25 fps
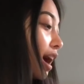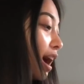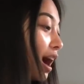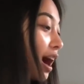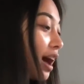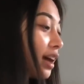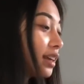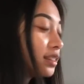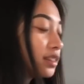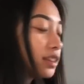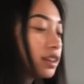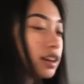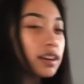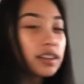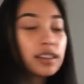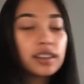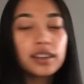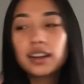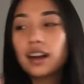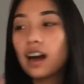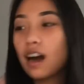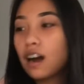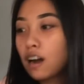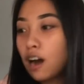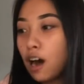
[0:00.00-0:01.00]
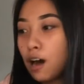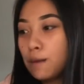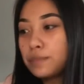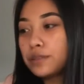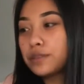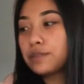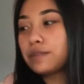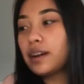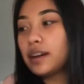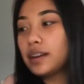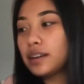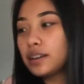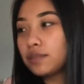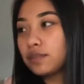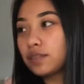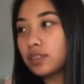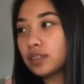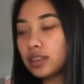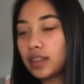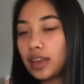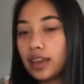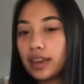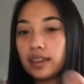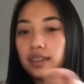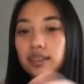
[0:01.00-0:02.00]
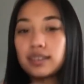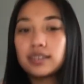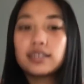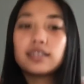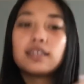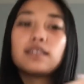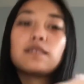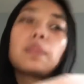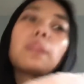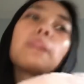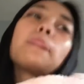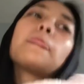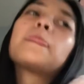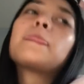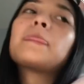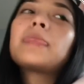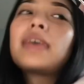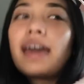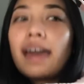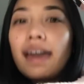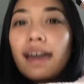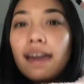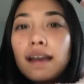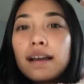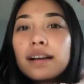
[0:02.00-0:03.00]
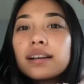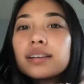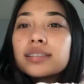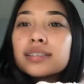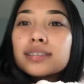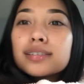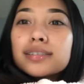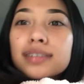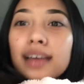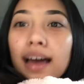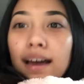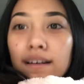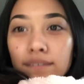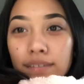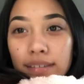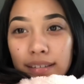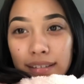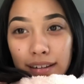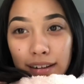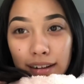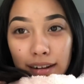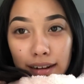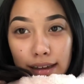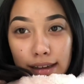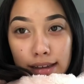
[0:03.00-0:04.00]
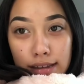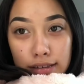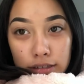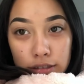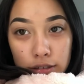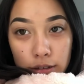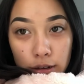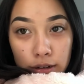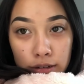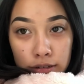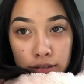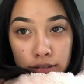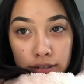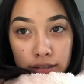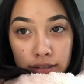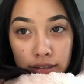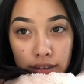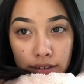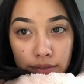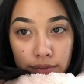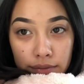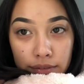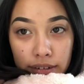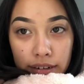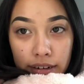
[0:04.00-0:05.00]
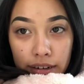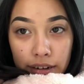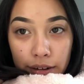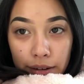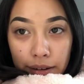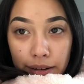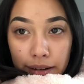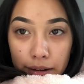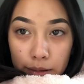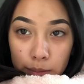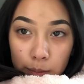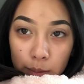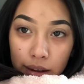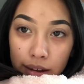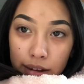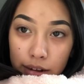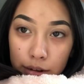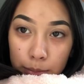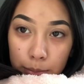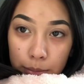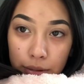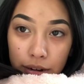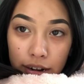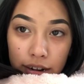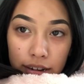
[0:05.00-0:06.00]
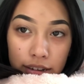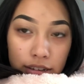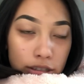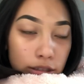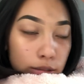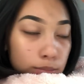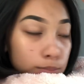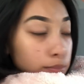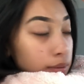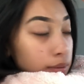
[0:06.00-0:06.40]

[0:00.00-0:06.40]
I literally got copyrighted for like 7 or 8 songs in that video, and I'm kind of pressed,